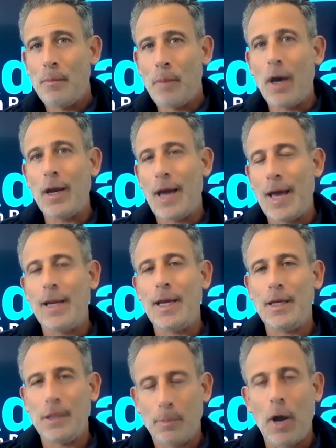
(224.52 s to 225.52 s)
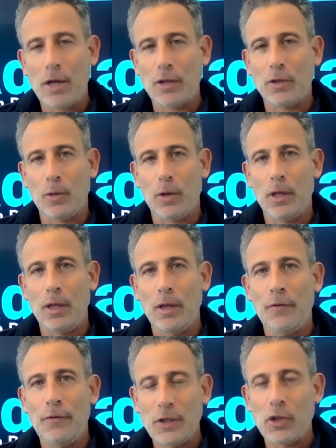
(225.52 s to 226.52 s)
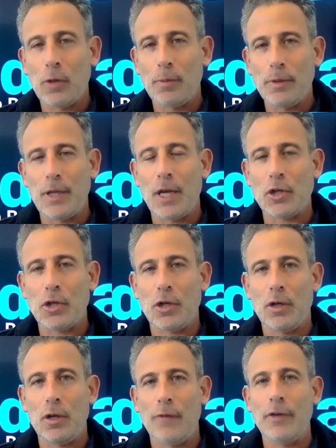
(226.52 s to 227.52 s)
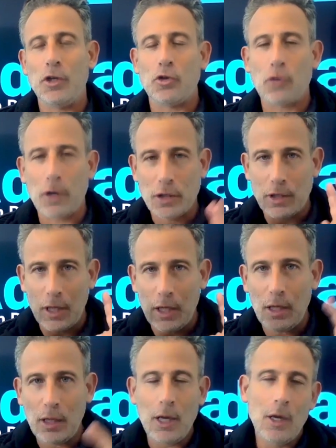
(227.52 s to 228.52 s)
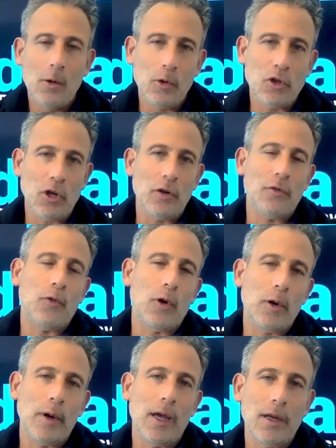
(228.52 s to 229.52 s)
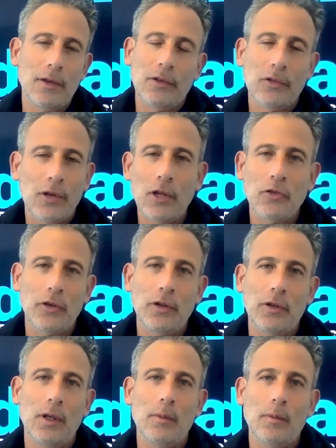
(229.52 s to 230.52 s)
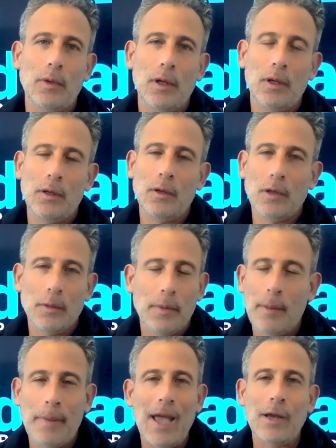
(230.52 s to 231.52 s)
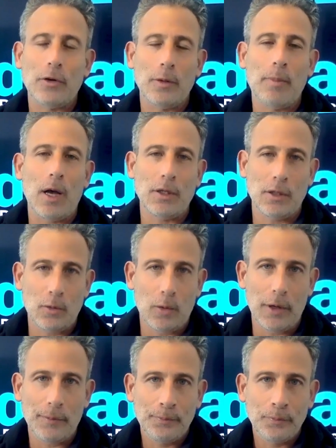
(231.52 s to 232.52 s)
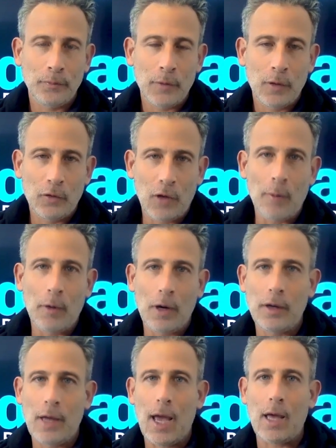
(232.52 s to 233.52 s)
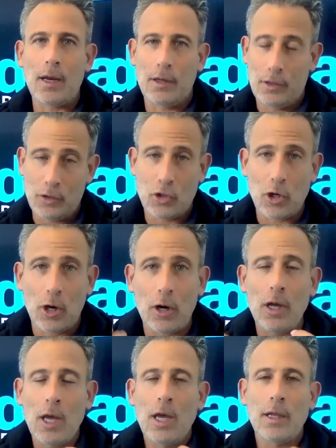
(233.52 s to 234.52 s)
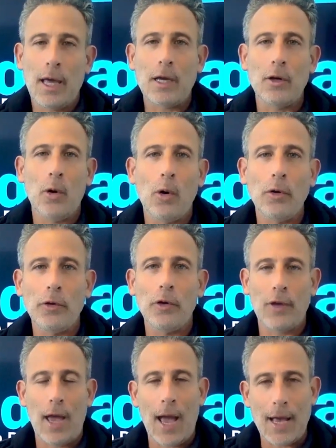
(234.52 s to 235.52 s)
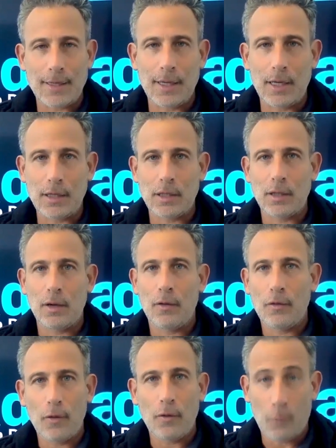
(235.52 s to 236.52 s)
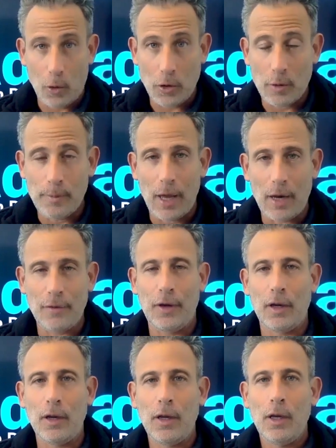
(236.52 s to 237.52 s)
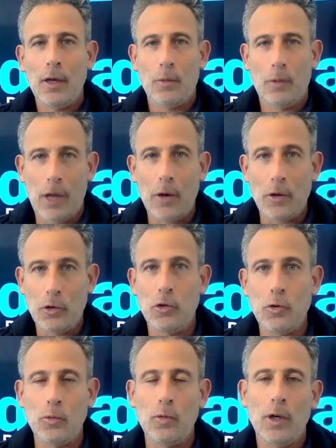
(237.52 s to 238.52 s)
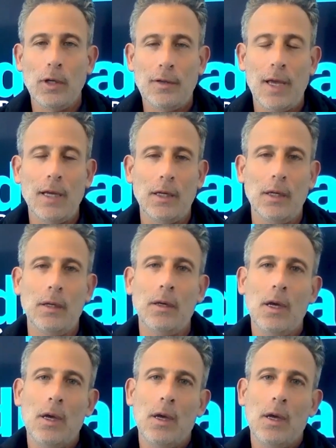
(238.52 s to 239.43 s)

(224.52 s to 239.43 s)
but at a depository in the physical possession of a trustee, which under 408 is essentially the you know a banker depository, someone that is insured that can hold those assets for your benefit without you taking